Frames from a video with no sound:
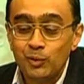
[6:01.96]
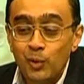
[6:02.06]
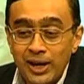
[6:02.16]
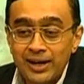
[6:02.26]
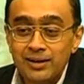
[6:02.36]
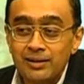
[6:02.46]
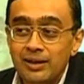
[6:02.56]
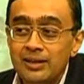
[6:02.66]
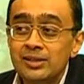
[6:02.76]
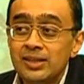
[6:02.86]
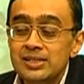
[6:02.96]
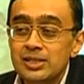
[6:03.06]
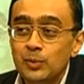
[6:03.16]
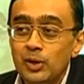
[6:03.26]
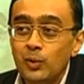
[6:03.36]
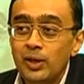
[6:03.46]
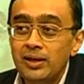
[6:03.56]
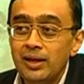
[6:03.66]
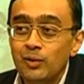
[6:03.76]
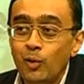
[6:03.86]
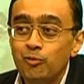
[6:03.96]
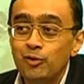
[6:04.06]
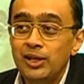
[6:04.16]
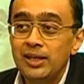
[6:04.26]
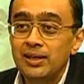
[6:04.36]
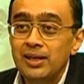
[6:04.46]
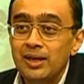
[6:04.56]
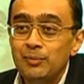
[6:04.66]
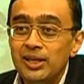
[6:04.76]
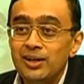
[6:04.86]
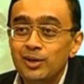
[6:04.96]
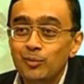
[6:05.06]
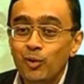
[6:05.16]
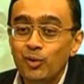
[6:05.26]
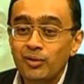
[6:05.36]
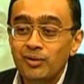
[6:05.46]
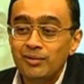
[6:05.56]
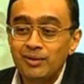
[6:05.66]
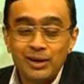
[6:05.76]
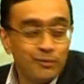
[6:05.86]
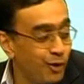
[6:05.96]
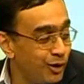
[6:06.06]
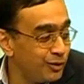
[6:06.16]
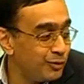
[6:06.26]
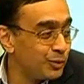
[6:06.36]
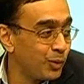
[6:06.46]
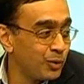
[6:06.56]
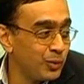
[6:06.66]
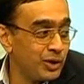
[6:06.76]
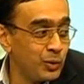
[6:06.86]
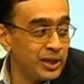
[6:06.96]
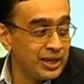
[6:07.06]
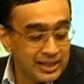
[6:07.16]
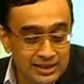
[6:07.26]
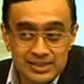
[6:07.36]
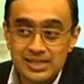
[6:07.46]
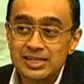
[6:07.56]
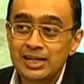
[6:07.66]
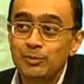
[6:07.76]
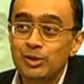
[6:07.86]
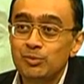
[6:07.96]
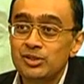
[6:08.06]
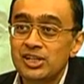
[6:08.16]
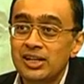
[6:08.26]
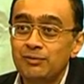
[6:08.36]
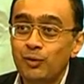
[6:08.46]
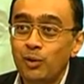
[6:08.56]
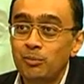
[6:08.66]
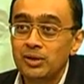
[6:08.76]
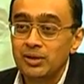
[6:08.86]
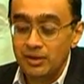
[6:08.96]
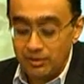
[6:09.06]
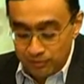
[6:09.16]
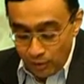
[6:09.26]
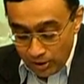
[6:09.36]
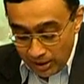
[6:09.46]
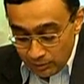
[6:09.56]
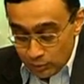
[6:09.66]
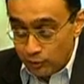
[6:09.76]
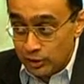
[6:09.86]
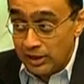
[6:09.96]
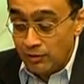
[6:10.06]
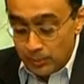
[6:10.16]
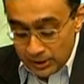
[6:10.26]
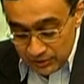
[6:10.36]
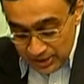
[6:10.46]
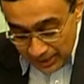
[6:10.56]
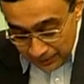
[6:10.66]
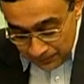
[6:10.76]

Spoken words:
look at other things that we are doing and hopefully be a little more involved with what we are doing in the Sustainable Chennai Forum for the development of Chennai.